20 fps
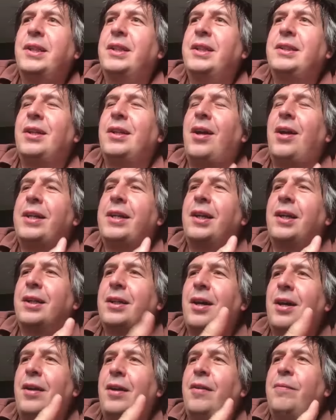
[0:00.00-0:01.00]
to like a
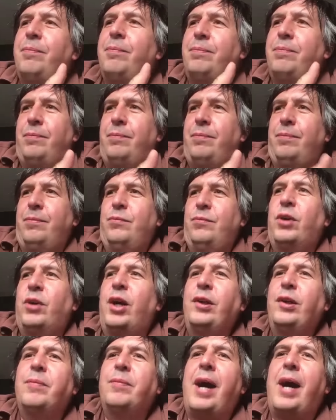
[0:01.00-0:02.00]
kind of
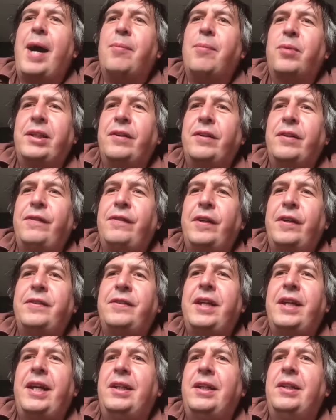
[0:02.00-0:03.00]
roadmap when you're
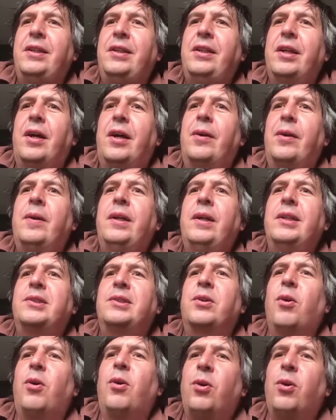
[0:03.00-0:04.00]
15.
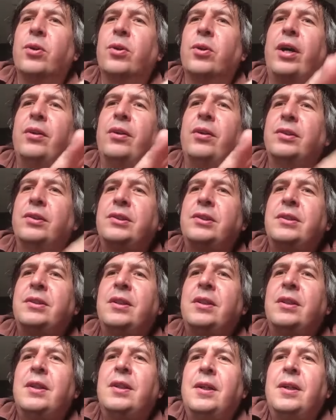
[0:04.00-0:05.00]
It's got all those
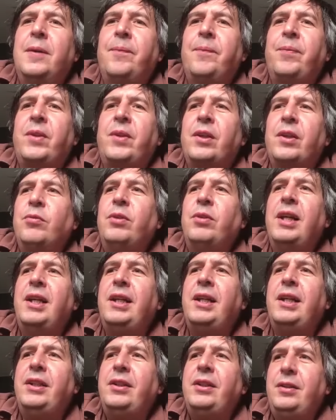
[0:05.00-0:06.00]

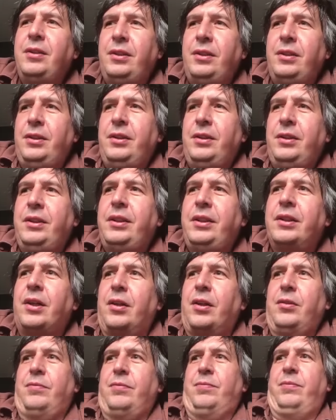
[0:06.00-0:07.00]
really,
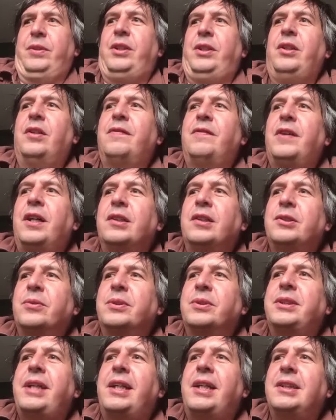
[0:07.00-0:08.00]

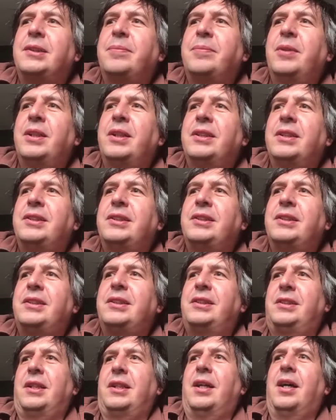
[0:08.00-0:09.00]
universal
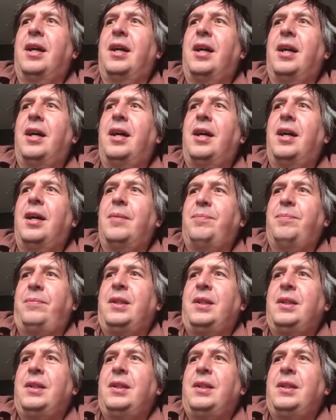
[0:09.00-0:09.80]
sentiments and